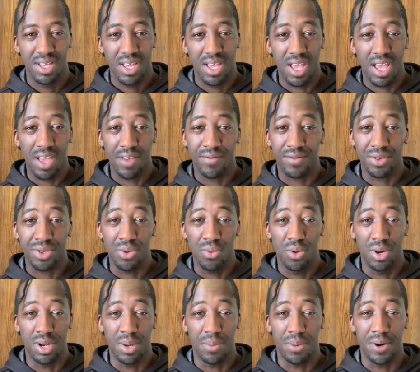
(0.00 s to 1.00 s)
If you
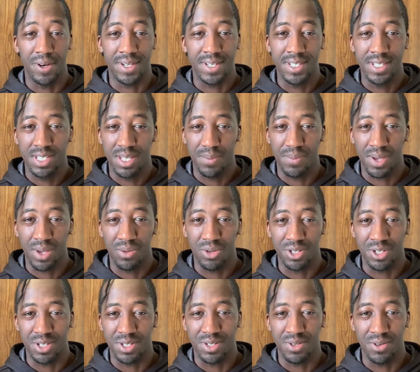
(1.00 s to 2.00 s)
want to participate with
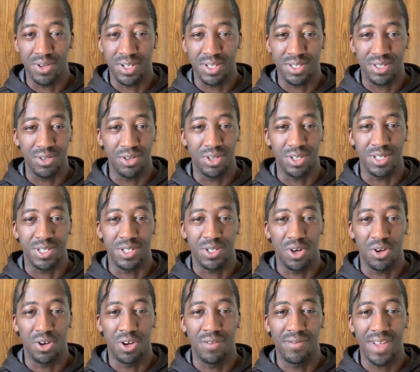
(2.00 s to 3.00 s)
your students, you can
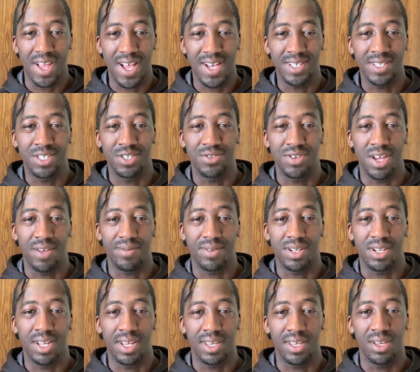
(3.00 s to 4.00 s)
start off as a traffic
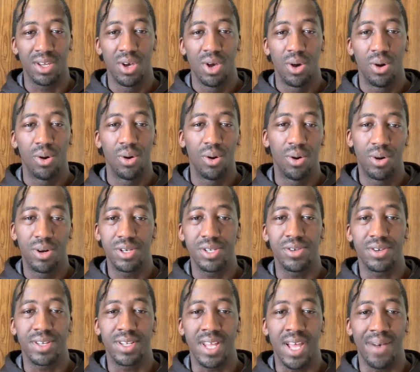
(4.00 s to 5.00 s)
light, or you
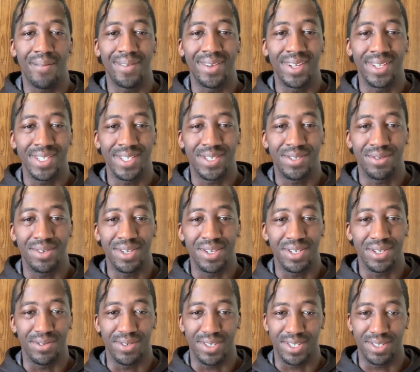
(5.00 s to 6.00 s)
can have another student
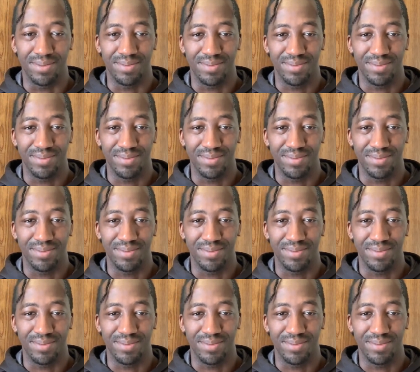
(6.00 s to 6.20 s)
do it.